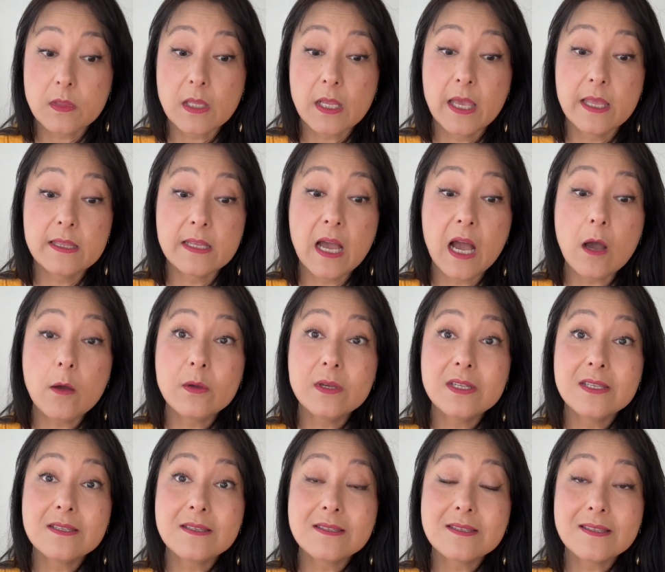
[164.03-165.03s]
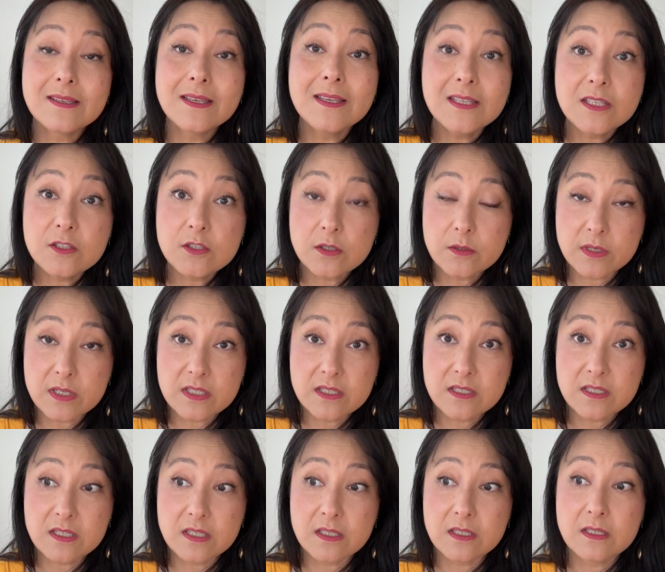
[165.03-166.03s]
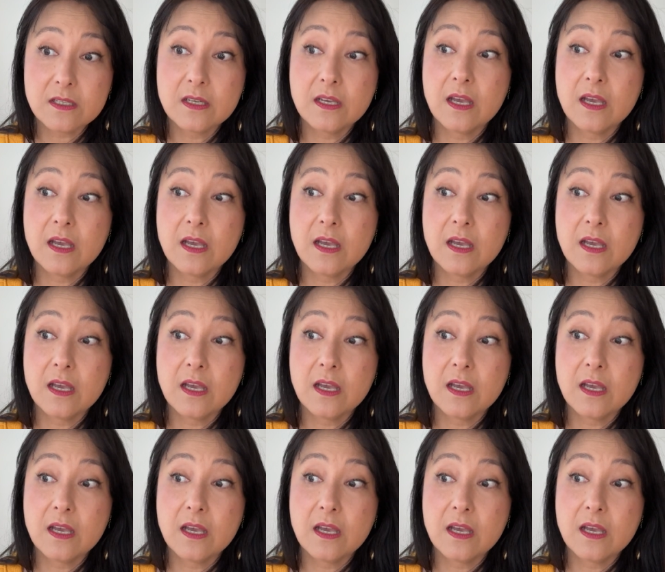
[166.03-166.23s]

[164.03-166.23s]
And how it is interesting